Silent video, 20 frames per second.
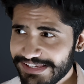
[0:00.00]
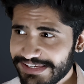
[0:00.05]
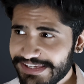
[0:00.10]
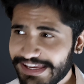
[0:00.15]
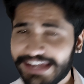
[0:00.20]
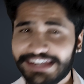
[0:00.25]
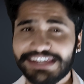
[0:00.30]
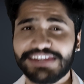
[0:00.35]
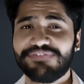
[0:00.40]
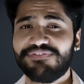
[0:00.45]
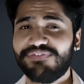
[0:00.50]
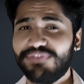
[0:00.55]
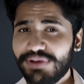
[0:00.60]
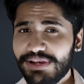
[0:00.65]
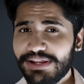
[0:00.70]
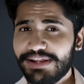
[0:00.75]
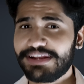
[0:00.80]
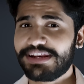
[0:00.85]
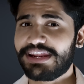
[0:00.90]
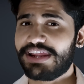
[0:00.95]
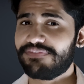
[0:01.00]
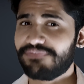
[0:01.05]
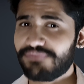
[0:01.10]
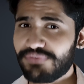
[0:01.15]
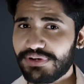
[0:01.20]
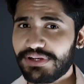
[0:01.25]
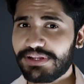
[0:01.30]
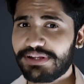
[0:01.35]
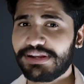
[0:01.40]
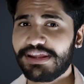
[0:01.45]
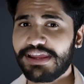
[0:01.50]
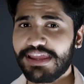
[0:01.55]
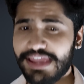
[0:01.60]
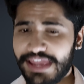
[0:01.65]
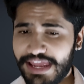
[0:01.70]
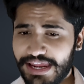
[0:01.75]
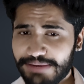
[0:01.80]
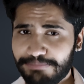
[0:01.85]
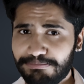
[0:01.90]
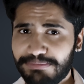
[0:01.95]
getting fuller and fuller
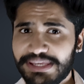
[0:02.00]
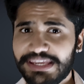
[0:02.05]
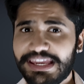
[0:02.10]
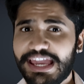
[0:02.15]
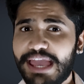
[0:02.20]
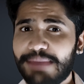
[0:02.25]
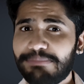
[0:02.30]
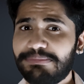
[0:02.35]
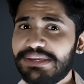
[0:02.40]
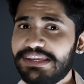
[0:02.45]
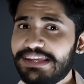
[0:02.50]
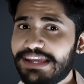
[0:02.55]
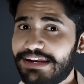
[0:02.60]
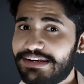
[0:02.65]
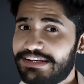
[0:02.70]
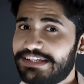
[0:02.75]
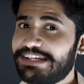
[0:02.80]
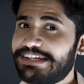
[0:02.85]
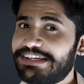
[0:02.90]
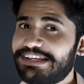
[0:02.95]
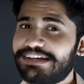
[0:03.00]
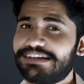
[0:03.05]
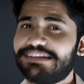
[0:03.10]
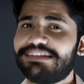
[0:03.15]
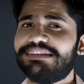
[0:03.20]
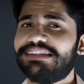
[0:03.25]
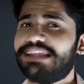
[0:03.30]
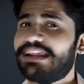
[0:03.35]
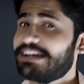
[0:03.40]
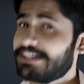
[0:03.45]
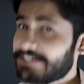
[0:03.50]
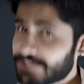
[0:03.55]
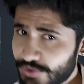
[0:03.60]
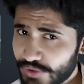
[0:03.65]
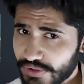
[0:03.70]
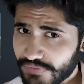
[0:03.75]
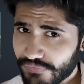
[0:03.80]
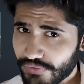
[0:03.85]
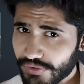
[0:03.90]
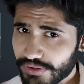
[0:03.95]
and being happy and radiant, then it's
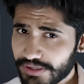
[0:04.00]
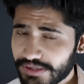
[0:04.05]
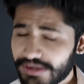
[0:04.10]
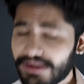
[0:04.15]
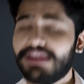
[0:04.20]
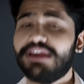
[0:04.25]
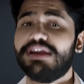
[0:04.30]
good for her.